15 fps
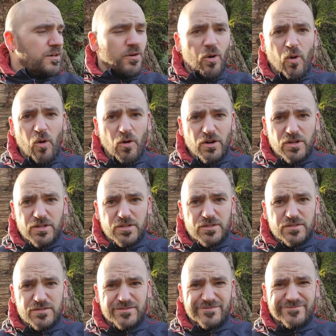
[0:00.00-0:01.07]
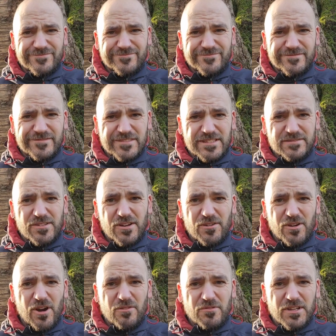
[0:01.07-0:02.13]
Or he's not
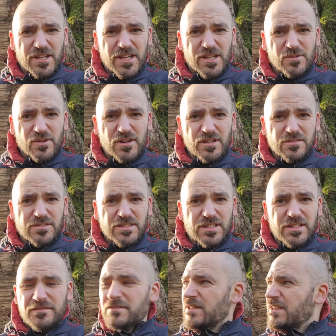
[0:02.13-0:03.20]
got really anywhere else to live.